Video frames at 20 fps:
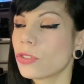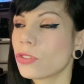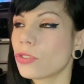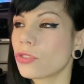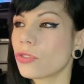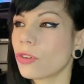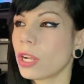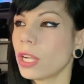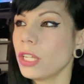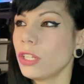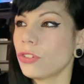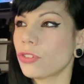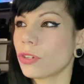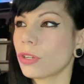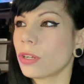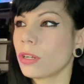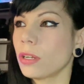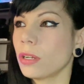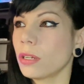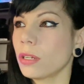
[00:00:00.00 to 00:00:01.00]

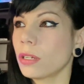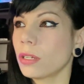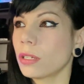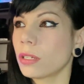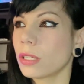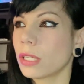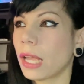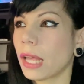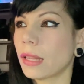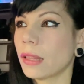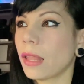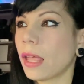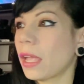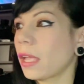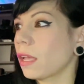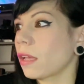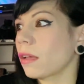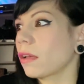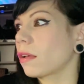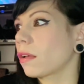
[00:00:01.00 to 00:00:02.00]
stranger get like